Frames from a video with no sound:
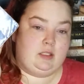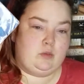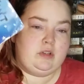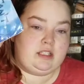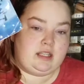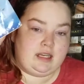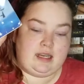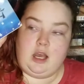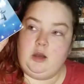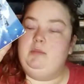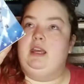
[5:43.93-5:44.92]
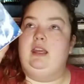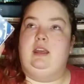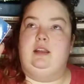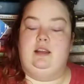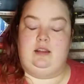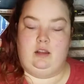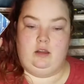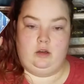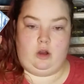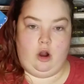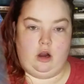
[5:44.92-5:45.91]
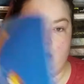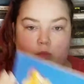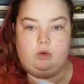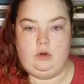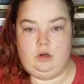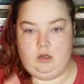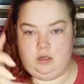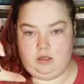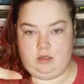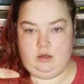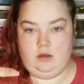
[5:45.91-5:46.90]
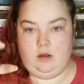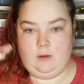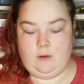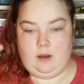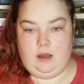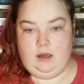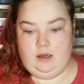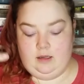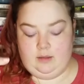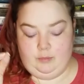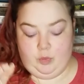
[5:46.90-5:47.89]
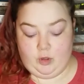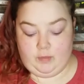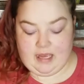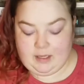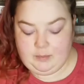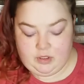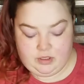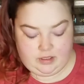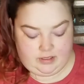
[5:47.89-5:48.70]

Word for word: which they now make in like a little cardboard uh, board back books.